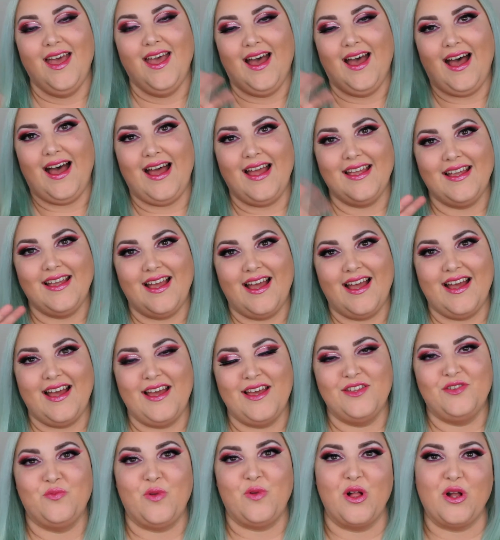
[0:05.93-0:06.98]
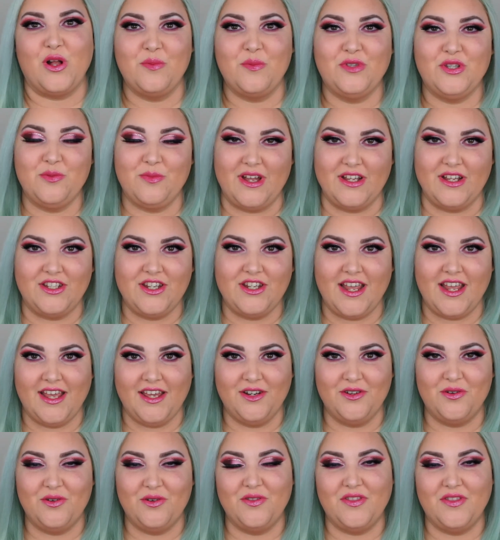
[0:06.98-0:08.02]
Hi guys, welcome to my
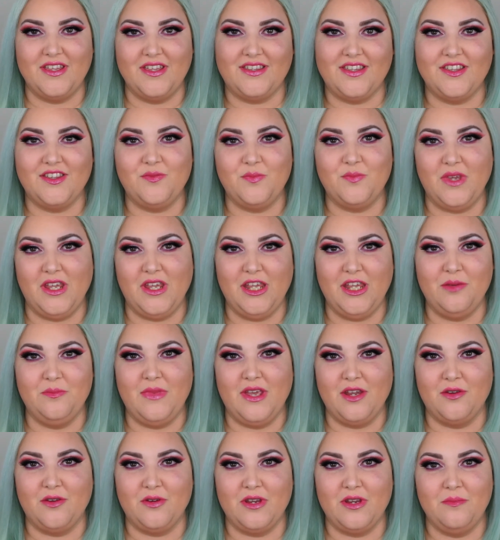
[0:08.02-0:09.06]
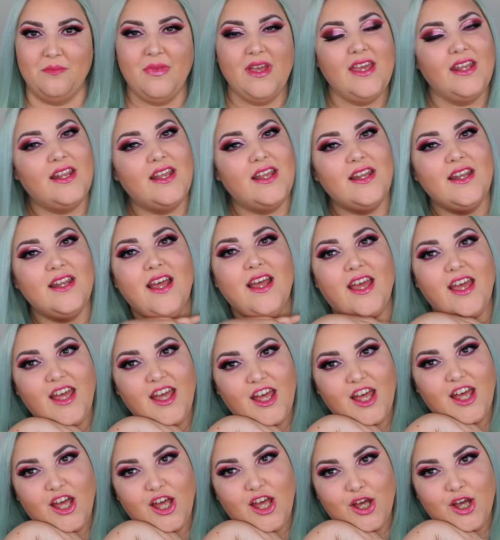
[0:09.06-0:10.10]
channel. This is me, Mary Made in
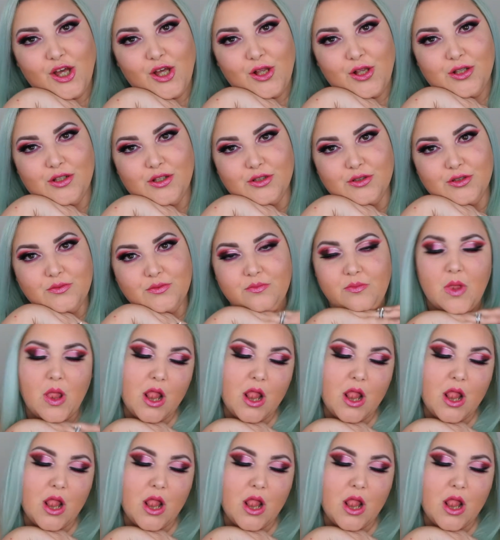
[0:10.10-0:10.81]
Hell.